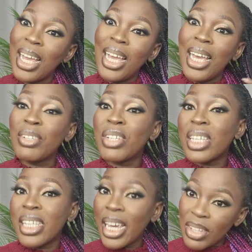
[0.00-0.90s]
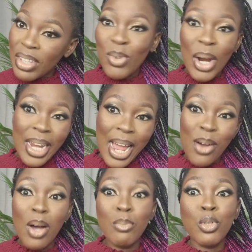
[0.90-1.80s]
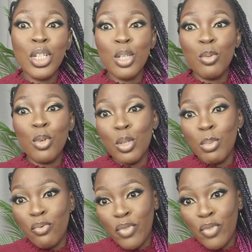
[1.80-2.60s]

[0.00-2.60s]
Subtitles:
If she's hearing this right now, I'm sure she's going to be